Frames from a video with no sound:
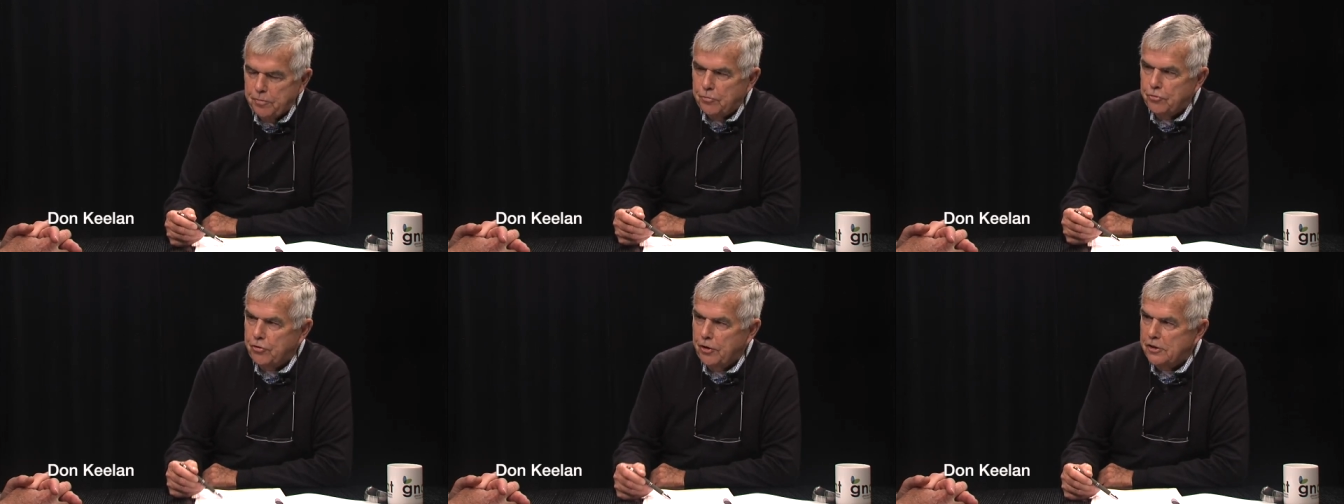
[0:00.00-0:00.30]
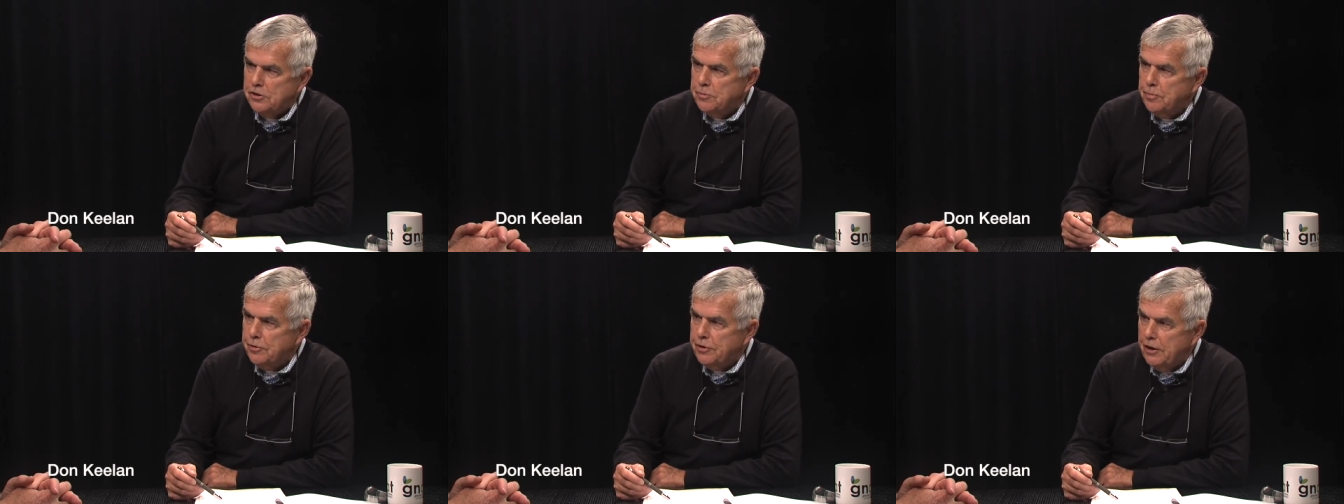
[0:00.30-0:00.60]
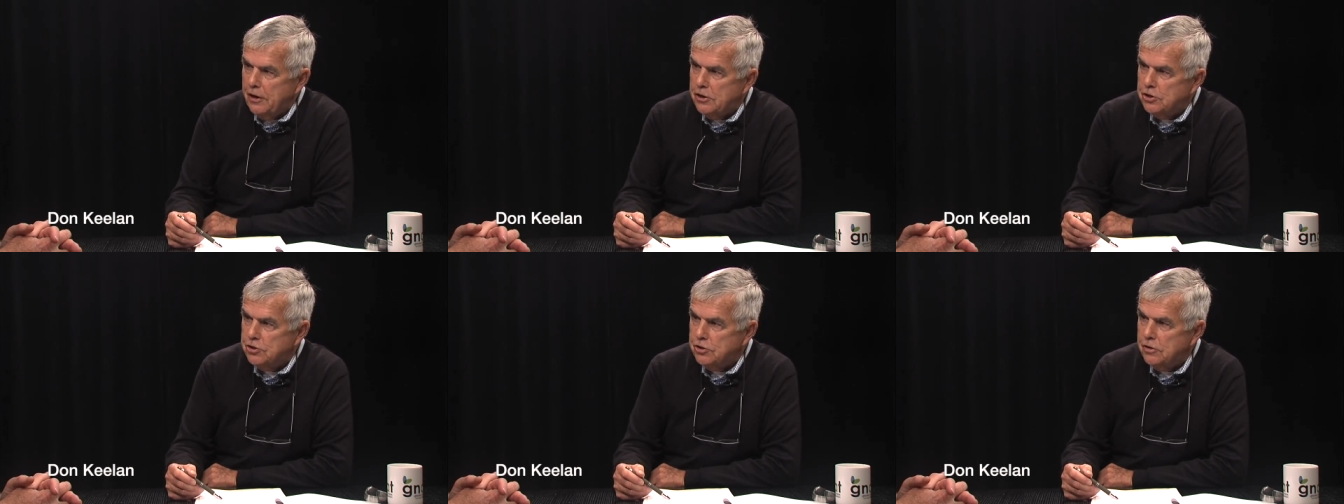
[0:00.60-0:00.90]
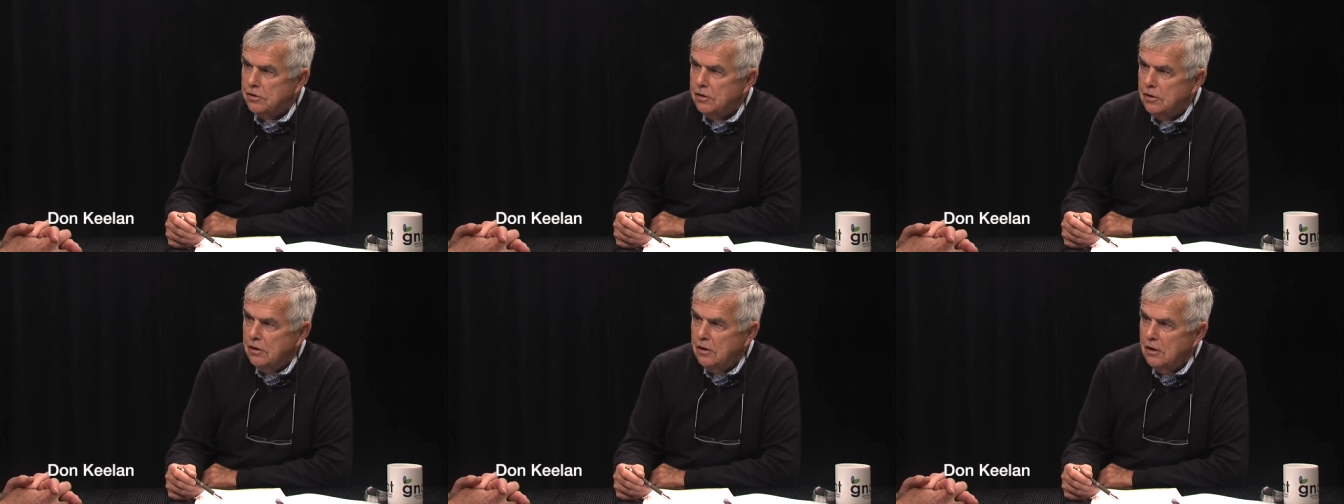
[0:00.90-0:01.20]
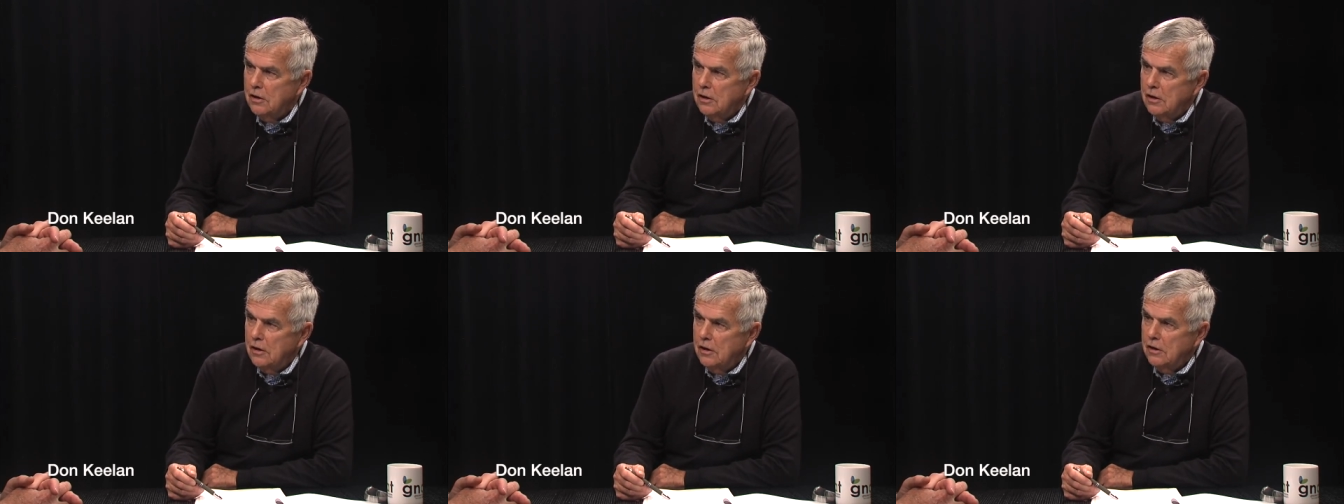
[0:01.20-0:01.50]
from transportation
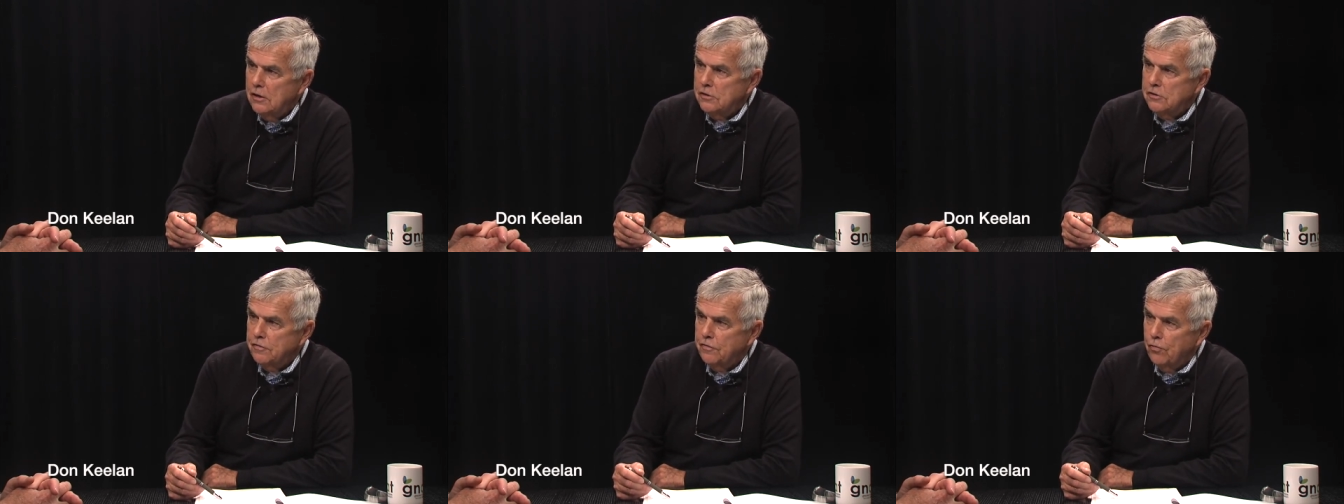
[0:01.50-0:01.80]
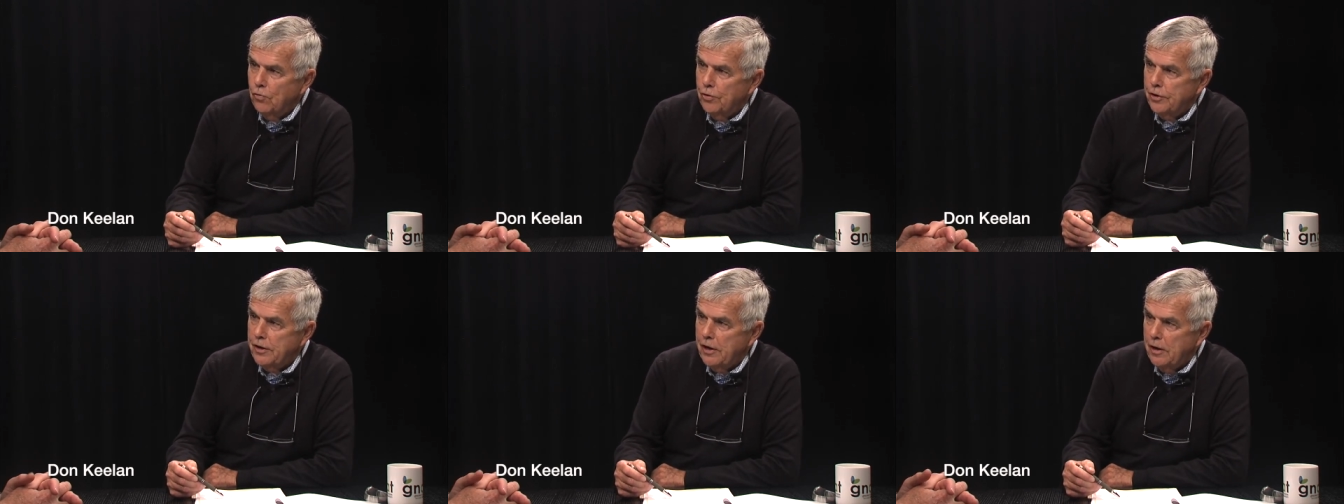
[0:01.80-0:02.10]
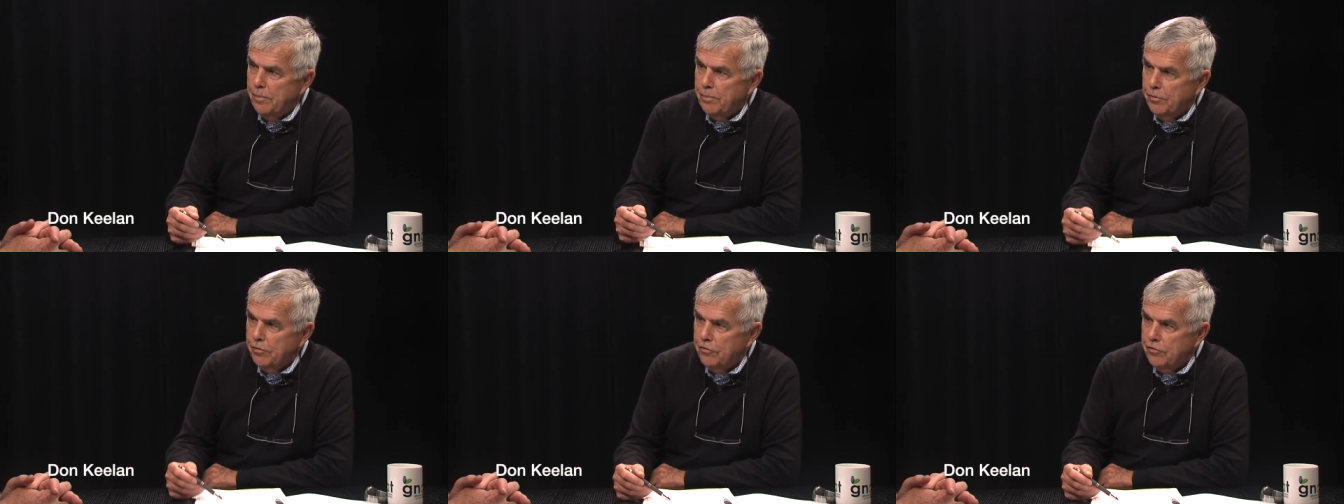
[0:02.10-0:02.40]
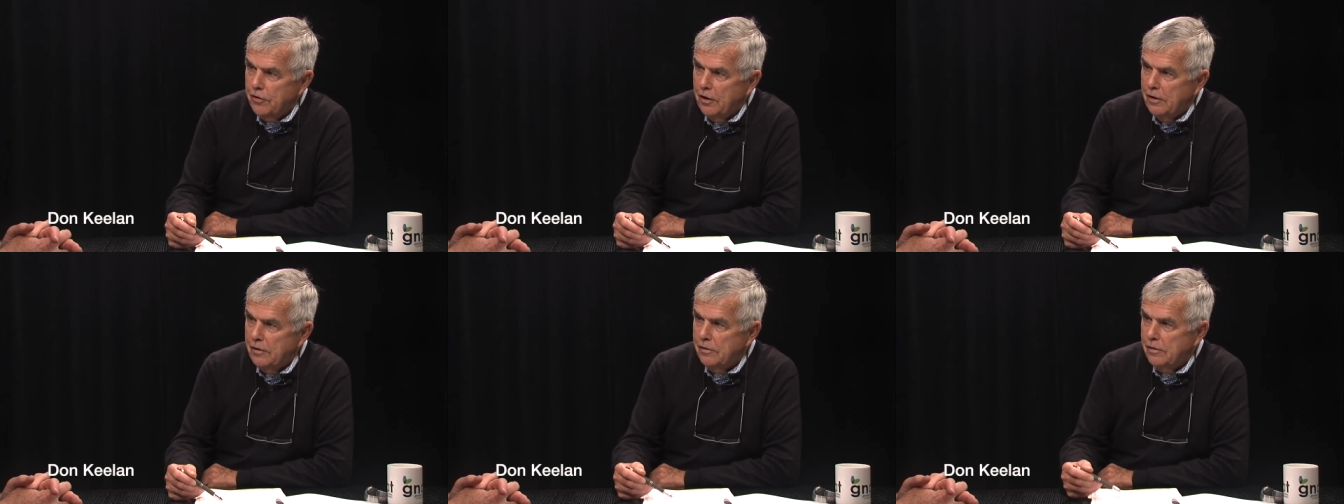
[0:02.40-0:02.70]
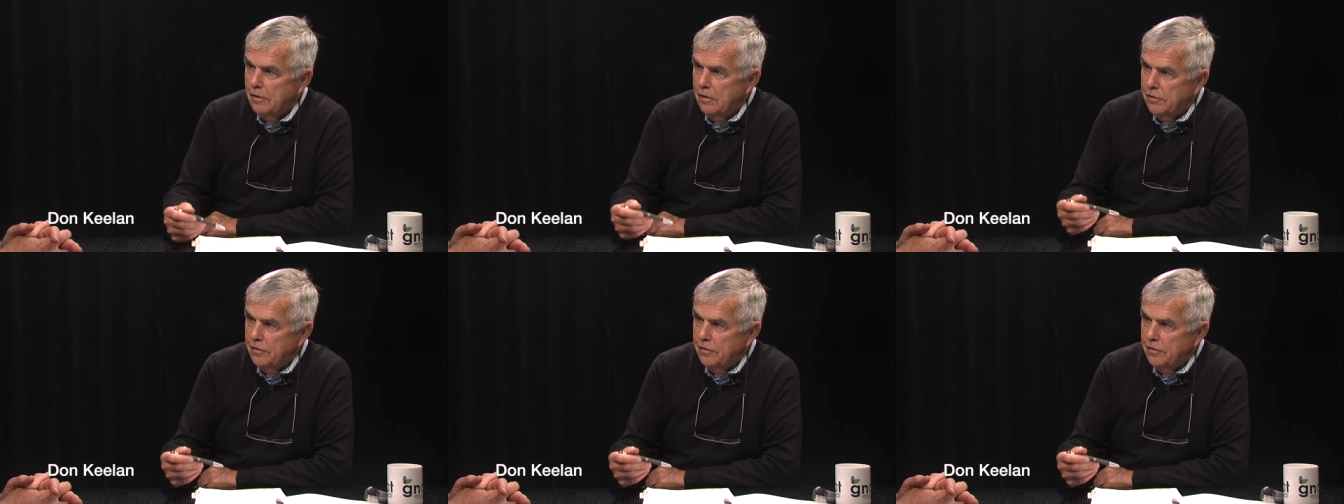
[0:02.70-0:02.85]
is 48%.